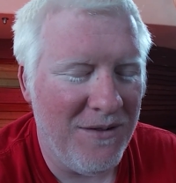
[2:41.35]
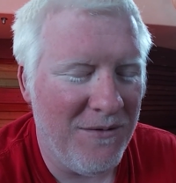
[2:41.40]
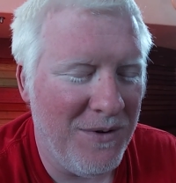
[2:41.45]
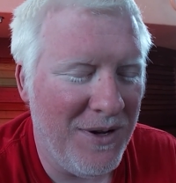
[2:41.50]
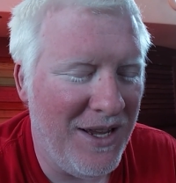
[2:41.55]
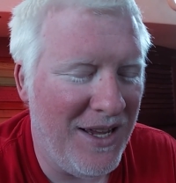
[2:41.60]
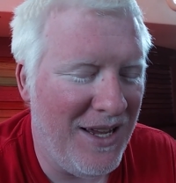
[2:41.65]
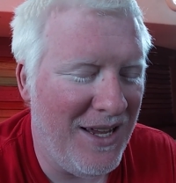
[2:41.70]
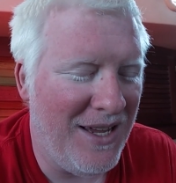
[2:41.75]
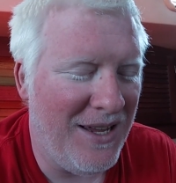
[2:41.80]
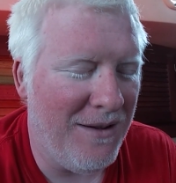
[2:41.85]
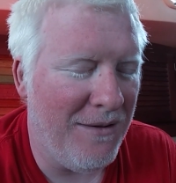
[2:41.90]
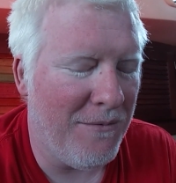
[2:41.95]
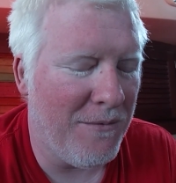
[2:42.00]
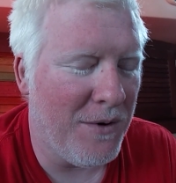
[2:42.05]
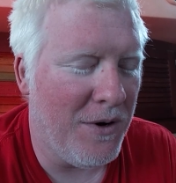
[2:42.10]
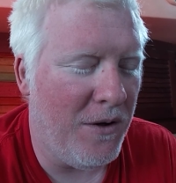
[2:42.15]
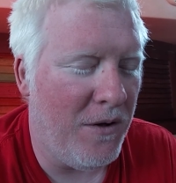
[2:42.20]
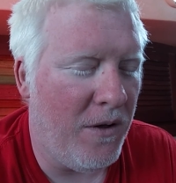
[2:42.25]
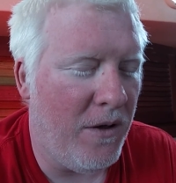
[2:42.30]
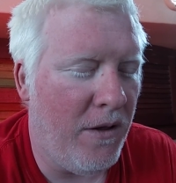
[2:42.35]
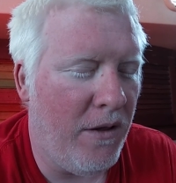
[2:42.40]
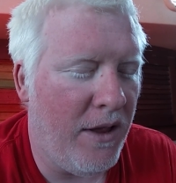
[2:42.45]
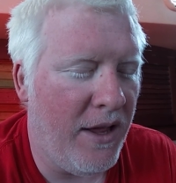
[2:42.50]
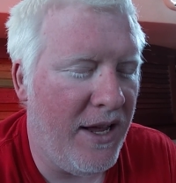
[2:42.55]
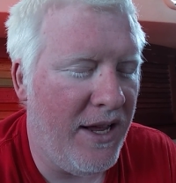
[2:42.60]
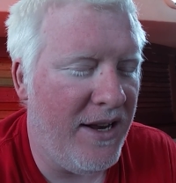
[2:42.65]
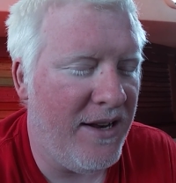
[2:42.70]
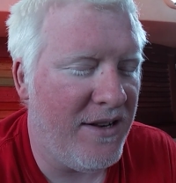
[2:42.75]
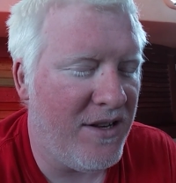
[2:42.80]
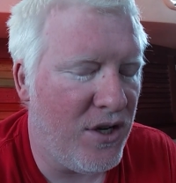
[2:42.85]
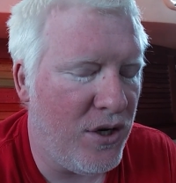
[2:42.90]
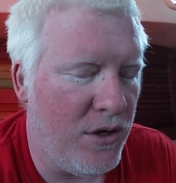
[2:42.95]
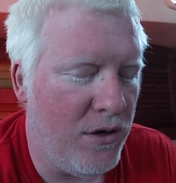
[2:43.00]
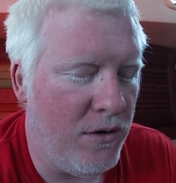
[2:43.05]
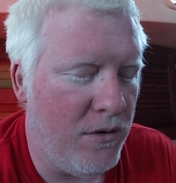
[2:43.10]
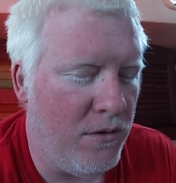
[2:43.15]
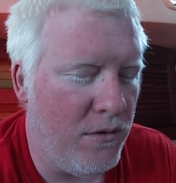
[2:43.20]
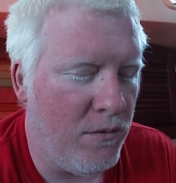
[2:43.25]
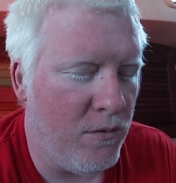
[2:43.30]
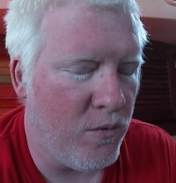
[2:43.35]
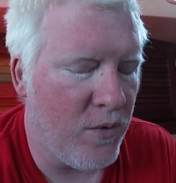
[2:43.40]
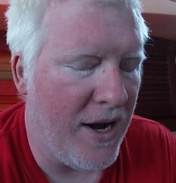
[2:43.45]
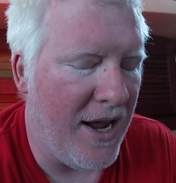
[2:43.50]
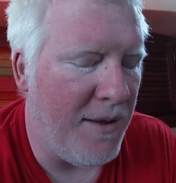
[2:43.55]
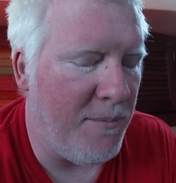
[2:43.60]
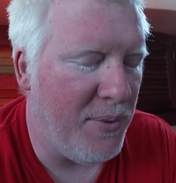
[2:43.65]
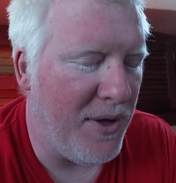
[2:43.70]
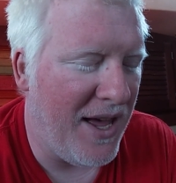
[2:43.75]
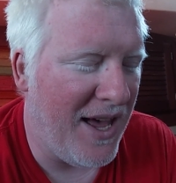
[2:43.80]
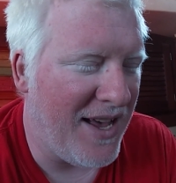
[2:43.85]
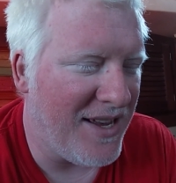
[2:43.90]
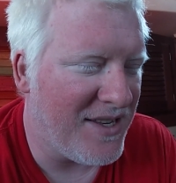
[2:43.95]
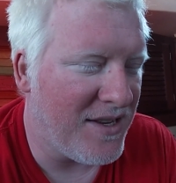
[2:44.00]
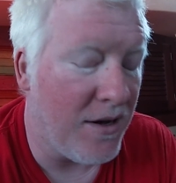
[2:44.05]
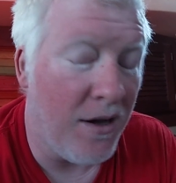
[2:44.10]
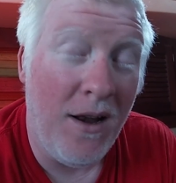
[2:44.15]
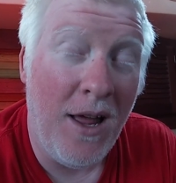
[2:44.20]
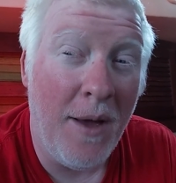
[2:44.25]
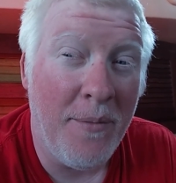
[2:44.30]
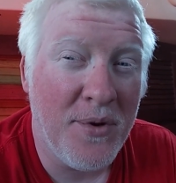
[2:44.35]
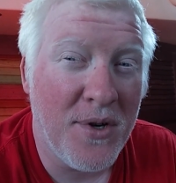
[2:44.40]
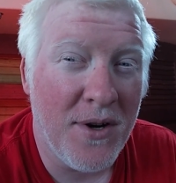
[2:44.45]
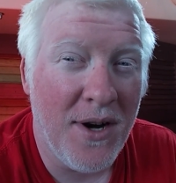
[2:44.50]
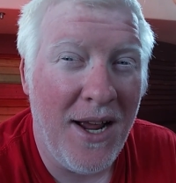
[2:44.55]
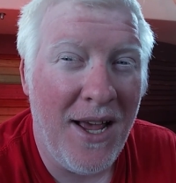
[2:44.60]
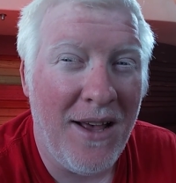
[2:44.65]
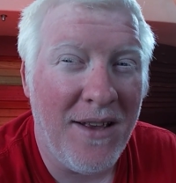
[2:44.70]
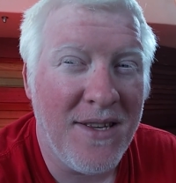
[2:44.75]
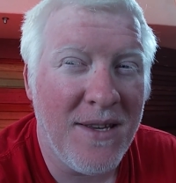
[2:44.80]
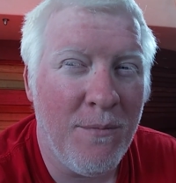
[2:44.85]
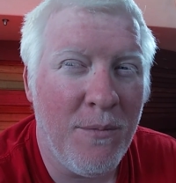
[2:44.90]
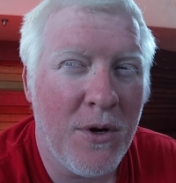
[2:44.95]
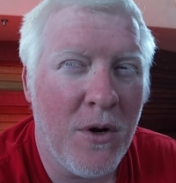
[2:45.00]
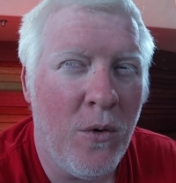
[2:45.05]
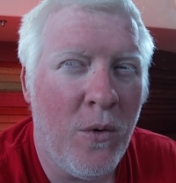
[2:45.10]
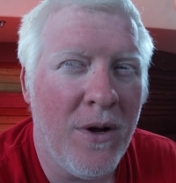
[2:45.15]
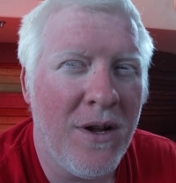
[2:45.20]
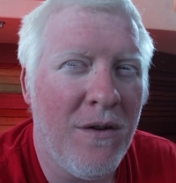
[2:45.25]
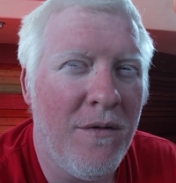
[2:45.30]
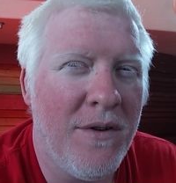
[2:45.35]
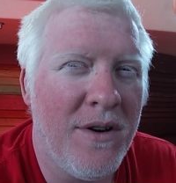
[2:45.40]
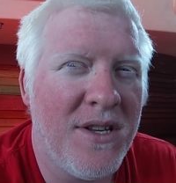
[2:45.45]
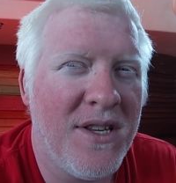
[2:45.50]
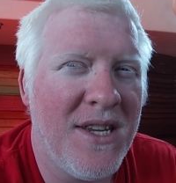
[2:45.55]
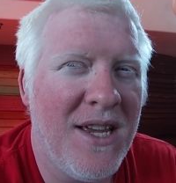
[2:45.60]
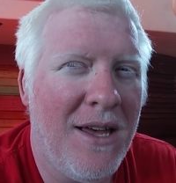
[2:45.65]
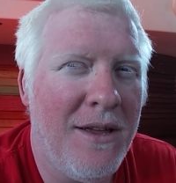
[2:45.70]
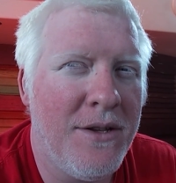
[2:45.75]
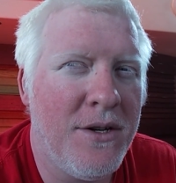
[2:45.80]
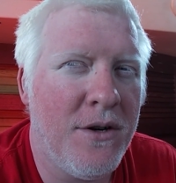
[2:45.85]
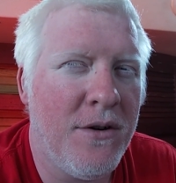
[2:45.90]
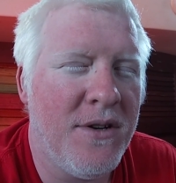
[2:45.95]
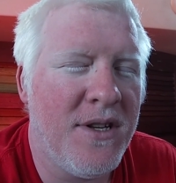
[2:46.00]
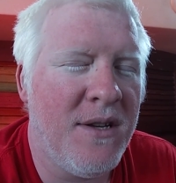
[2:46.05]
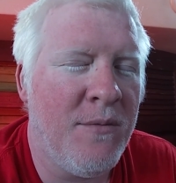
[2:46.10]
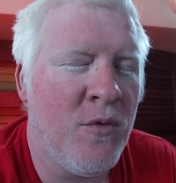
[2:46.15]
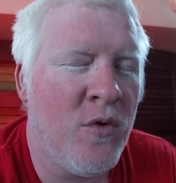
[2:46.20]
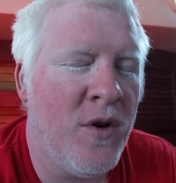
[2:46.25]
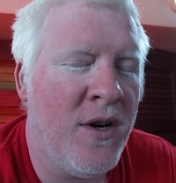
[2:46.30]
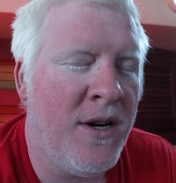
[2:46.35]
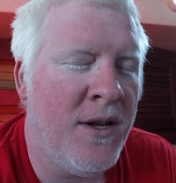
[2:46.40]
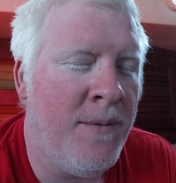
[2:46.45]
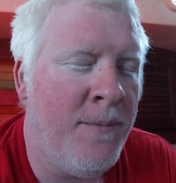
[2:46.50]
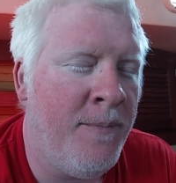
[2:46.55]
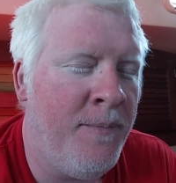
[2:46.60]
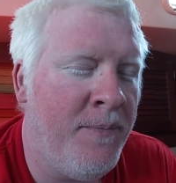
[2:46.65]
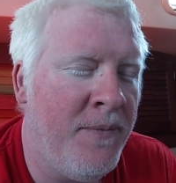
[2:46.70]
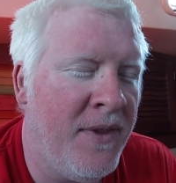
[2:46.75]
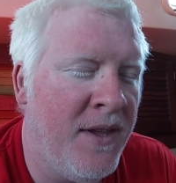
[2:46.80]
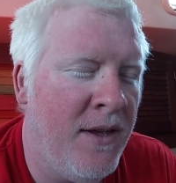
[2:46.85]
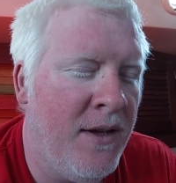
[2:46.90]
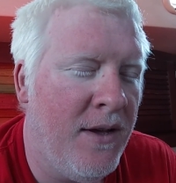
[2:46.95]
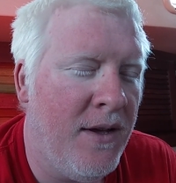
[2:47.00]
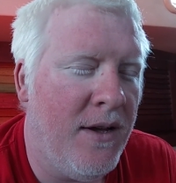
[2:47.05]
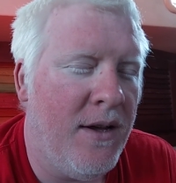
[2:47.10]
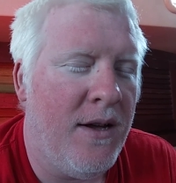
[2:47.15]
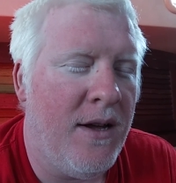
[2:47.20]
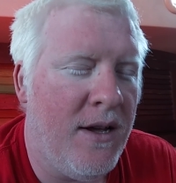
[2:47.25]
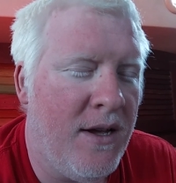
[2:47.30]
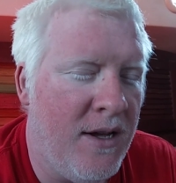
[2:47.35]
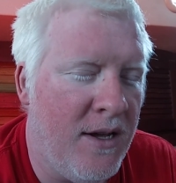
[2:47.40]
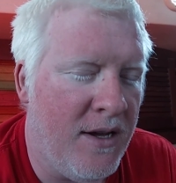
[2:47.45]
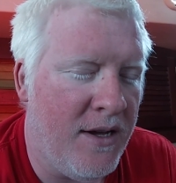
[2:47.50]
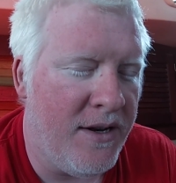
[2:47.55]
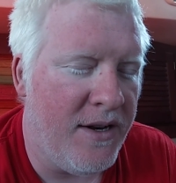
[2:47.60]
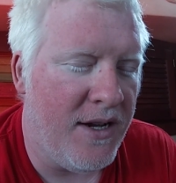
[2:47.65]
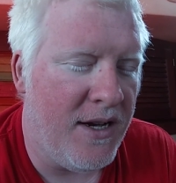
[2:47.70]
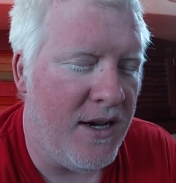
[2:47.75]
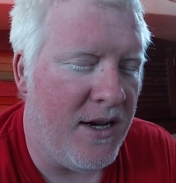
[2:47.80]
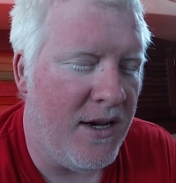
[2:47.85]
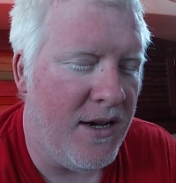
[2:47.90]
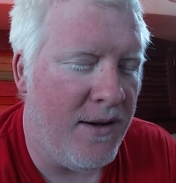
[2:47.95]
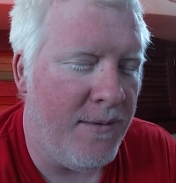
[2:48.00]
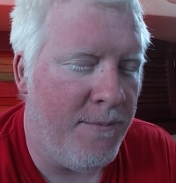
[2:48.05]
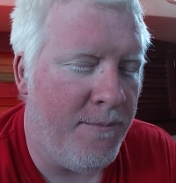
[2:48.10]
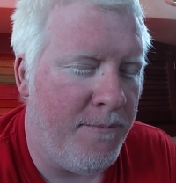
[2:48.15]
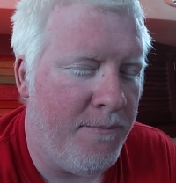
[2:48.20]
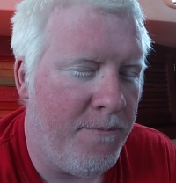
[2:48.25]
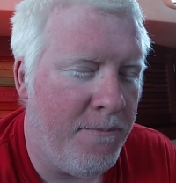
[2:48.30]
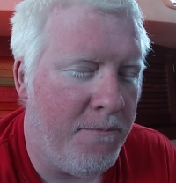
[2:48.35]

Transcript: We roll into right past Lobster House and going over to South Jersey Marina, and